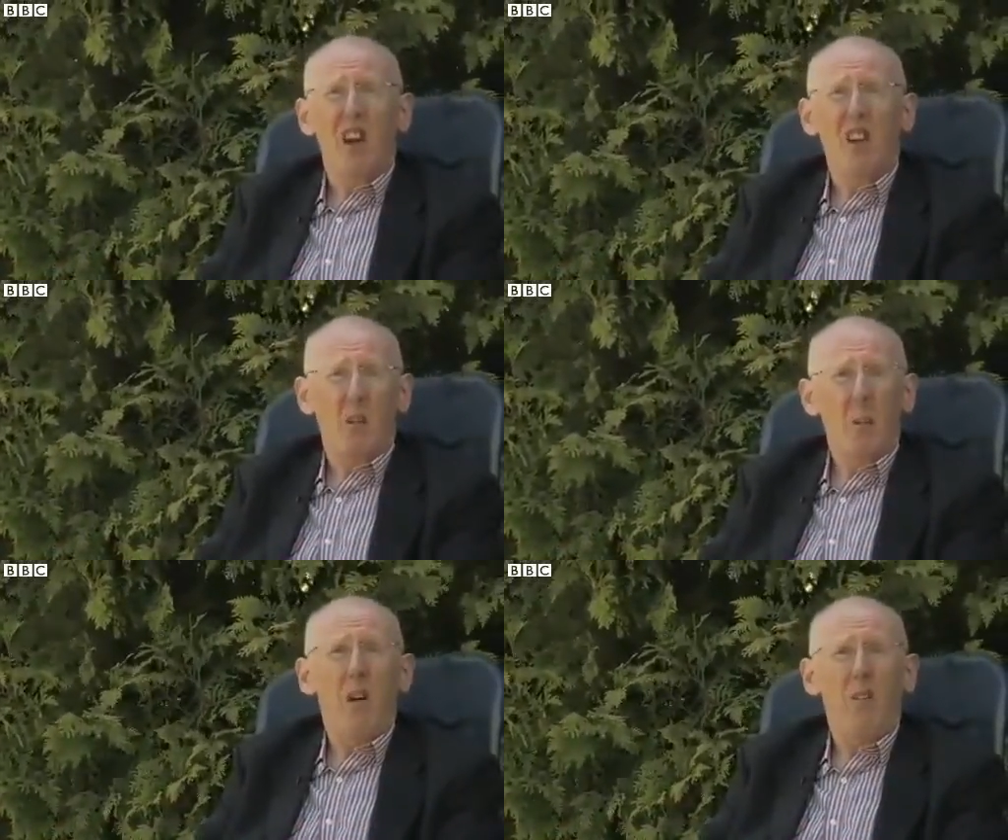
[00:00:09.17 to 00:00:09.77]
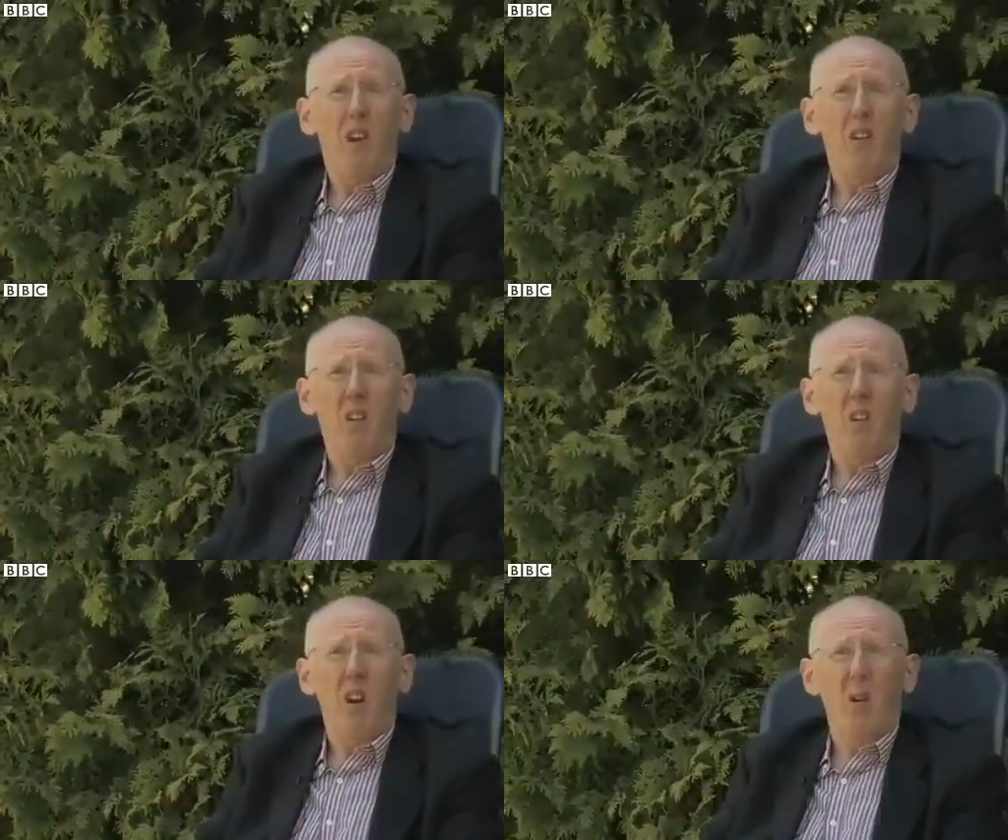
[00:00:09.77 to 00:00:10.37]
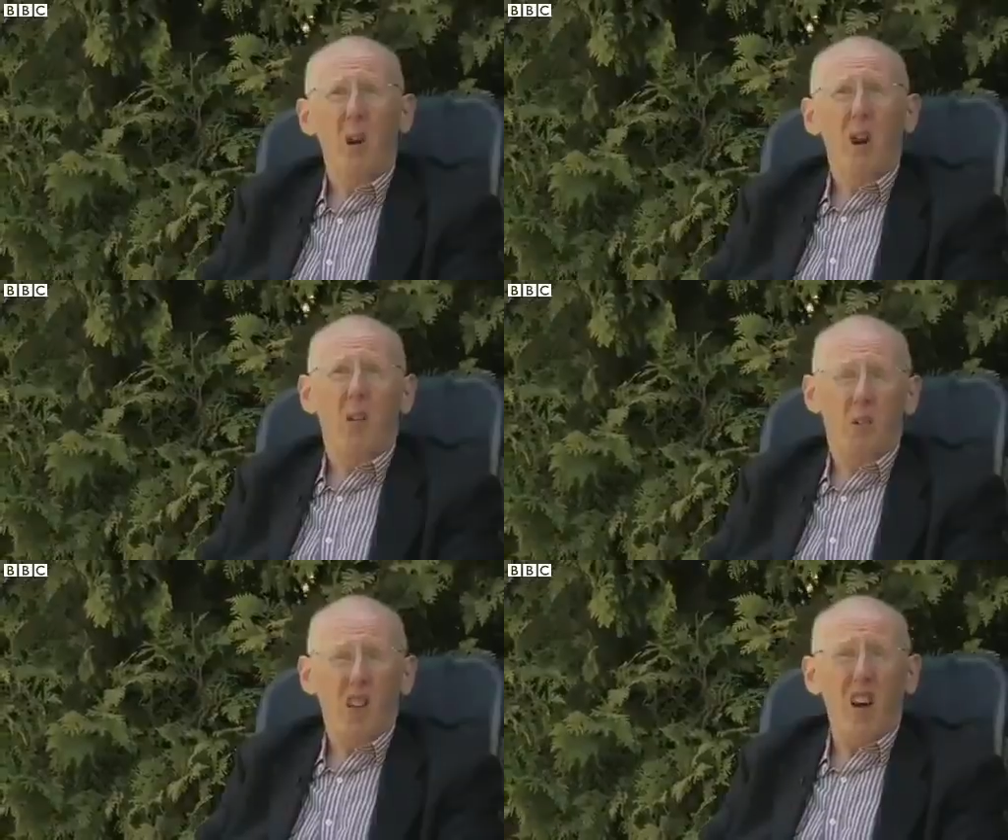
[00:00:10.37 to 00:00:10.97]
of the Marfan syndrome.
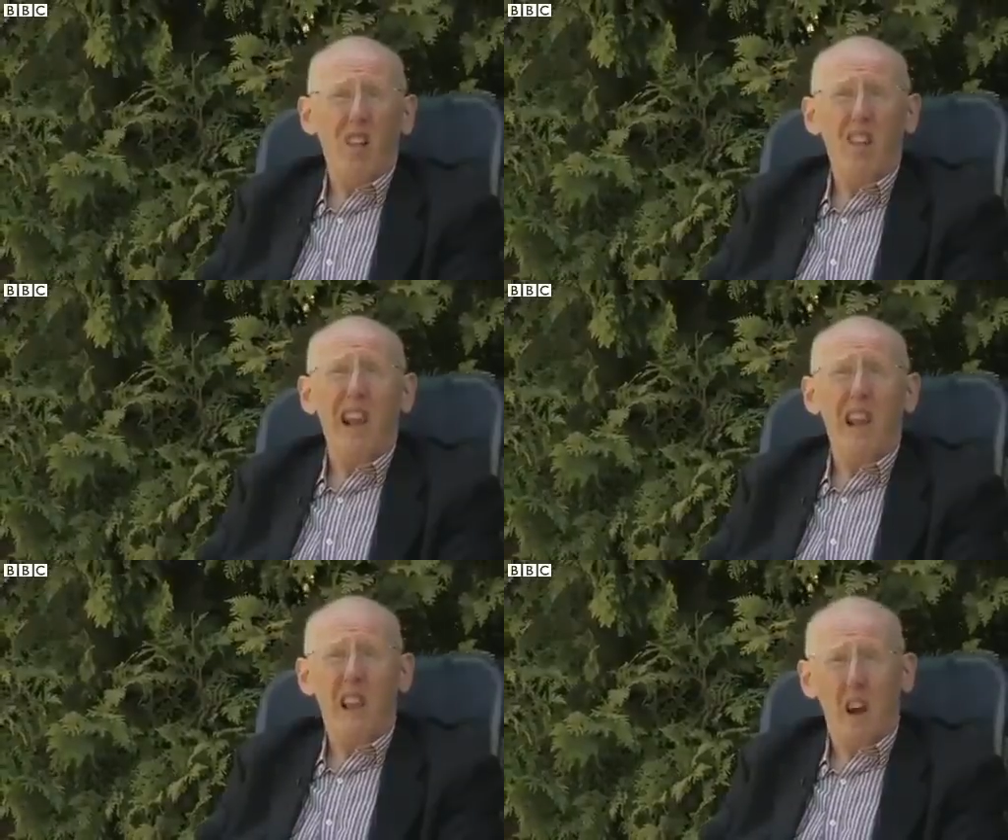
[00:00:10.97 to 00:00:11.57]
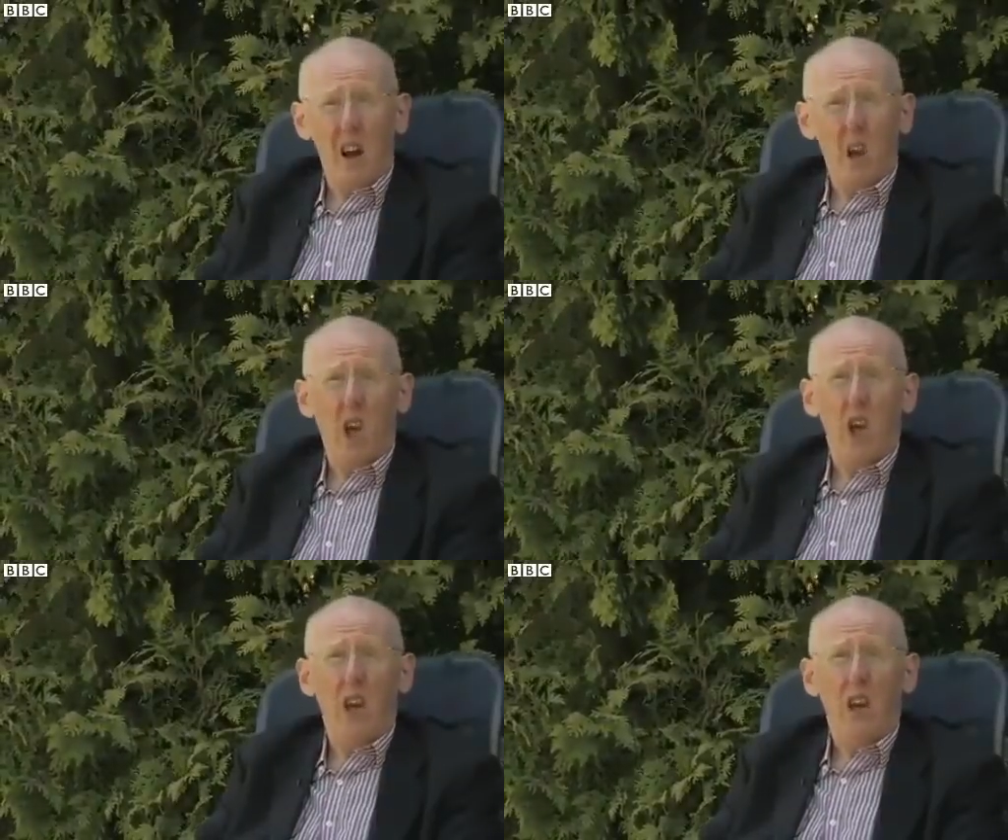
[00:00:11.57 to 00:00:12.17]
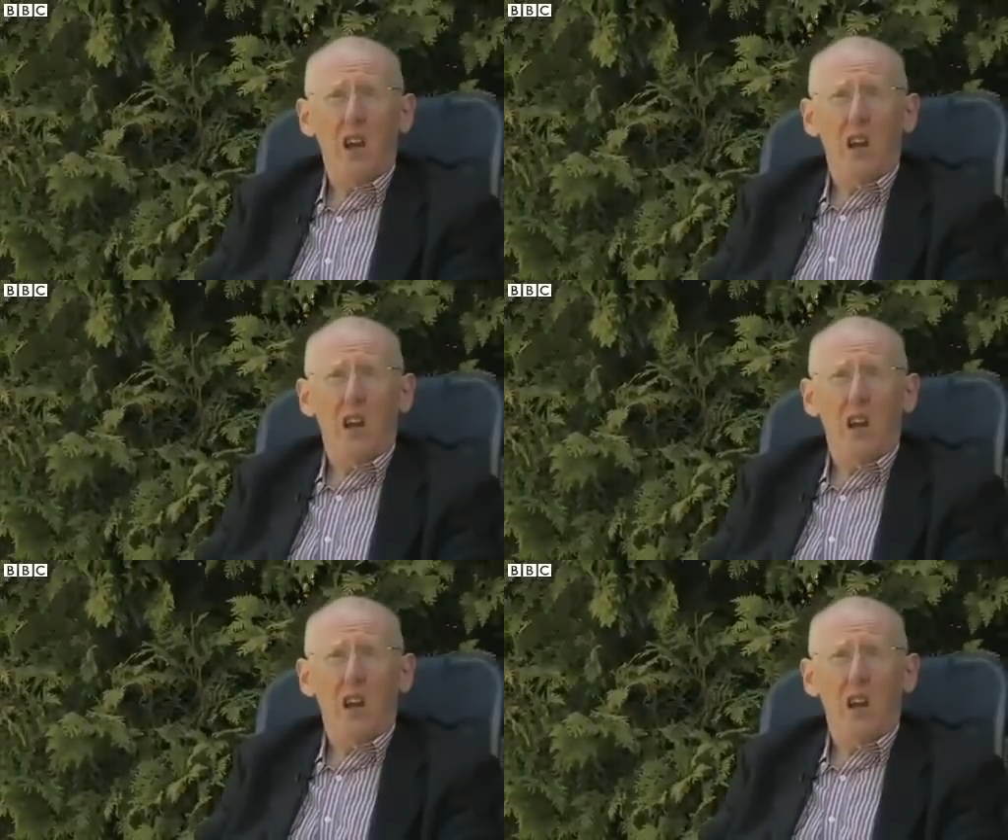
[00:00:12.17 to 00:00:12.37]
So it starts to get larger.